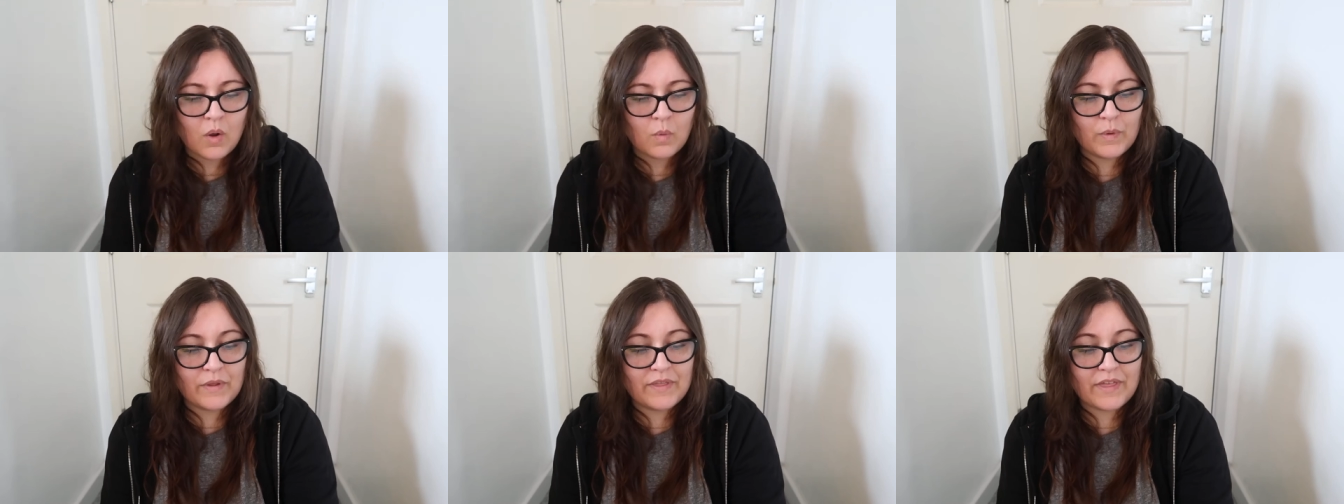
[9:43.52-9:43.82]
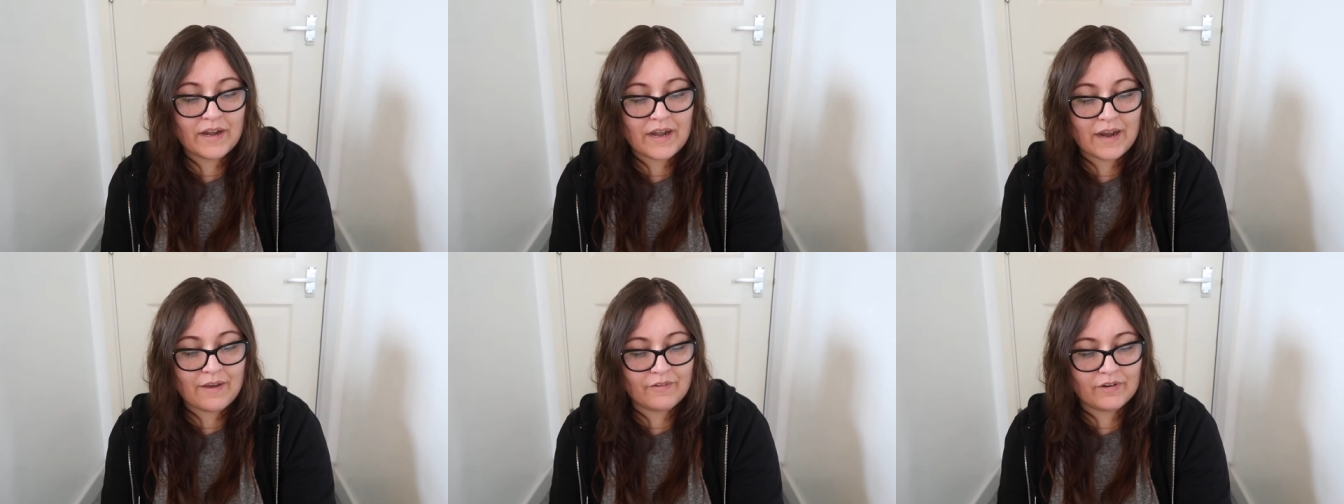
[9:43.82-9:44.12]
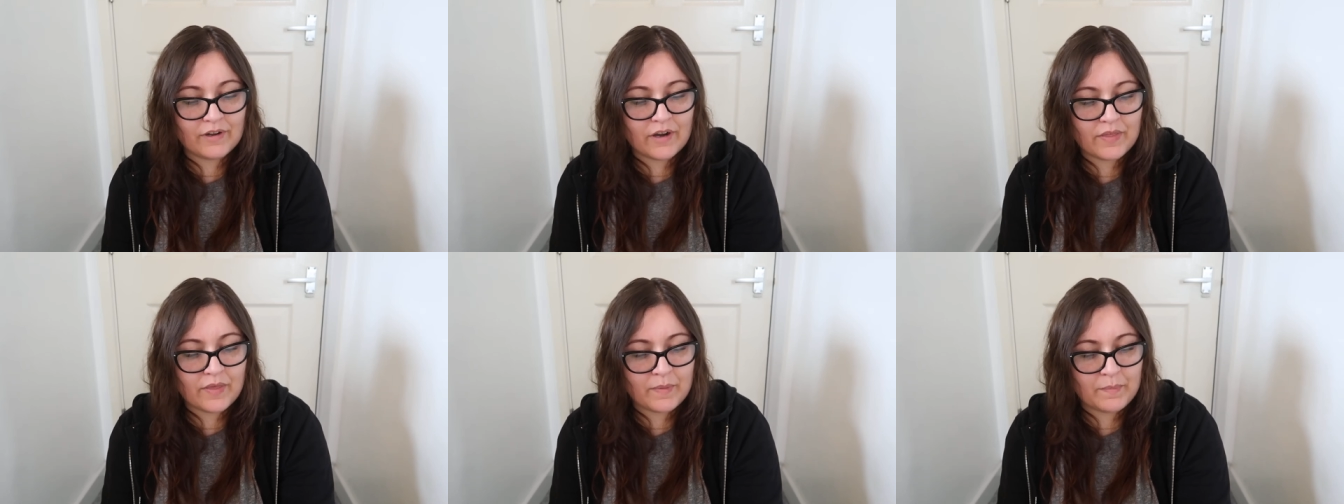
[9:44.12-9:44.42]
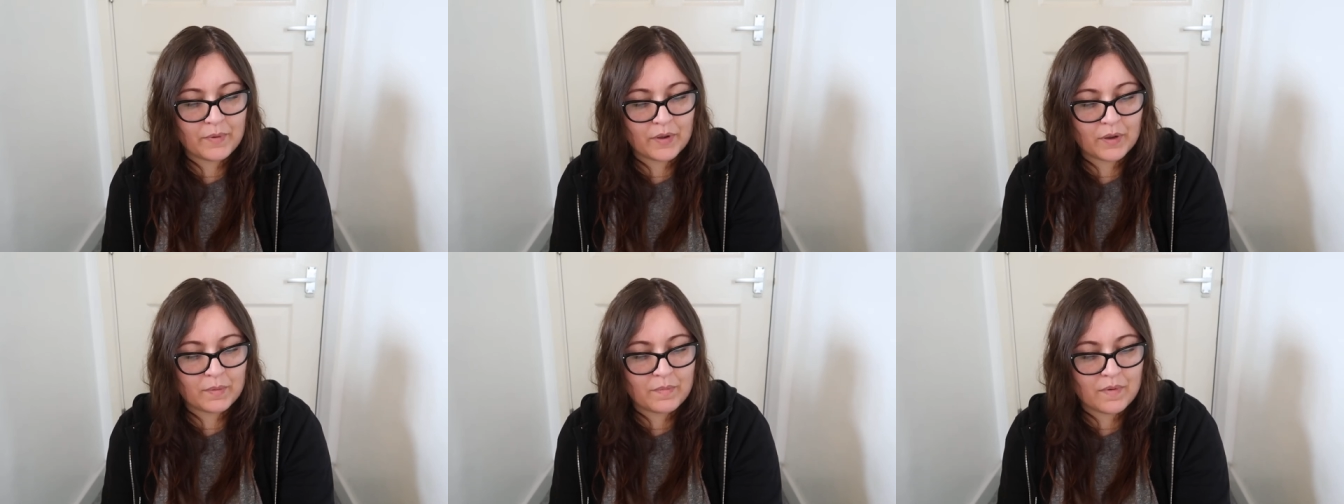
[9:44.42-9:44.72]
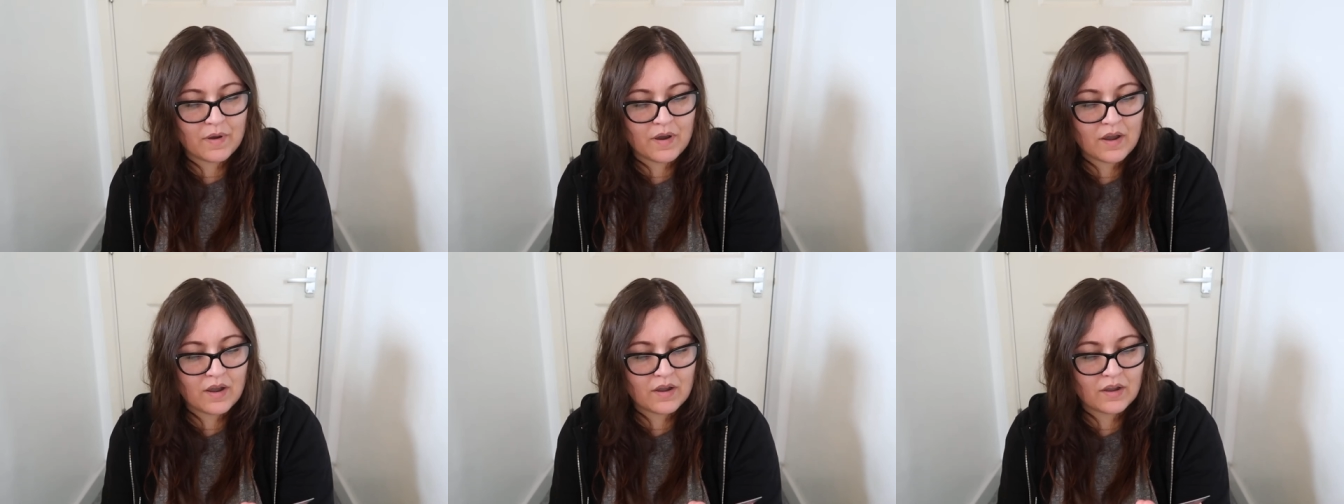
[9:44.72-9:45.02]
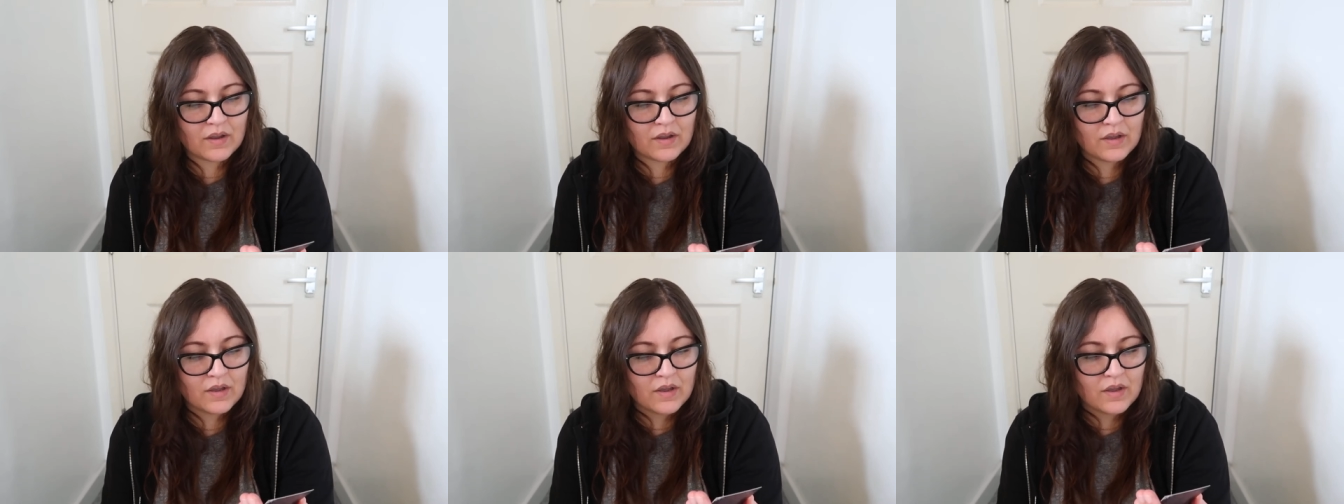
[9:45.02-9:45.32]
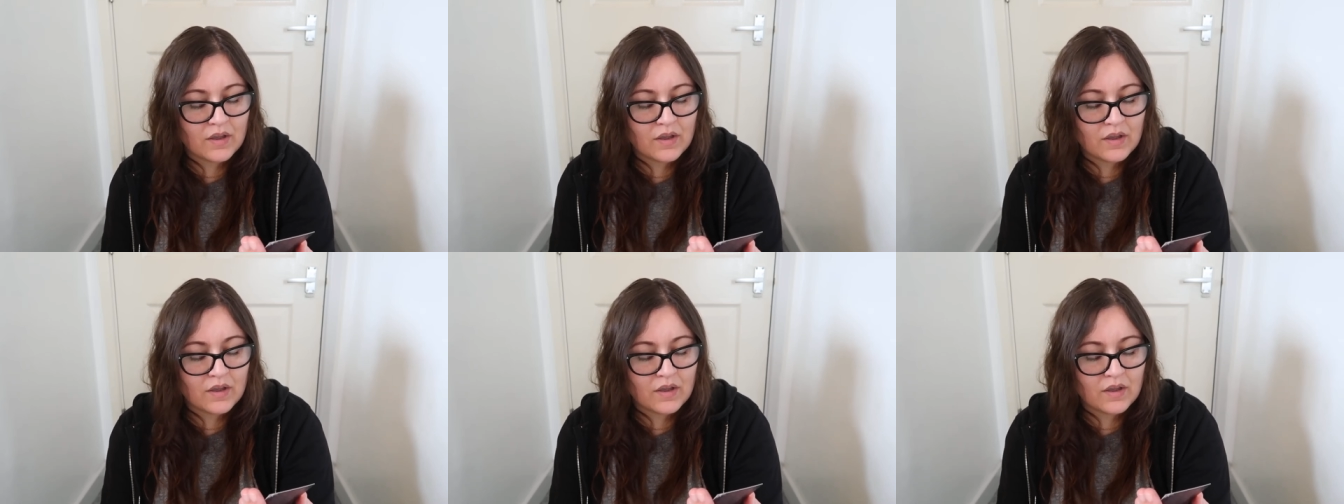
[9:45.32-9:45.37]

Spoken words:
We then have another bookmark,